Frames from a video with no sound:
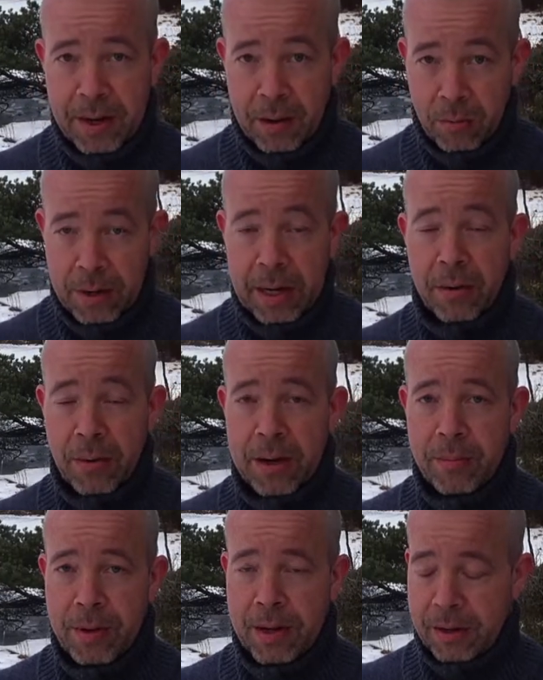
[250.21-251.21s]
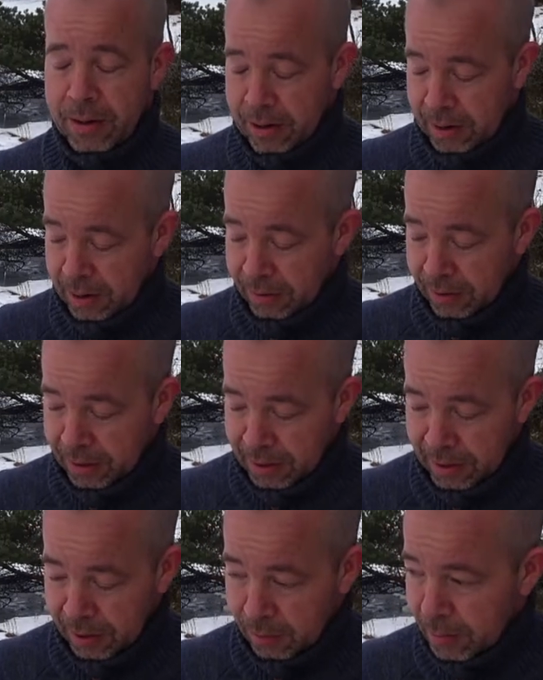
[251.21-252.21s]
I really recommend having a
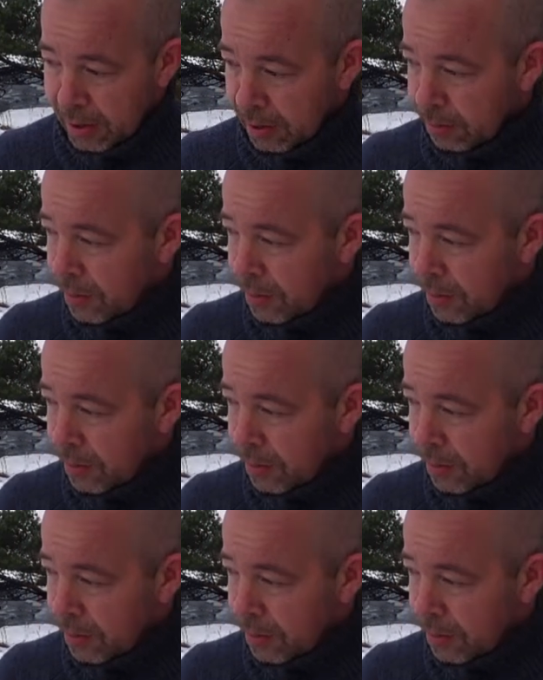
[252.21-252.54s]
landing pad,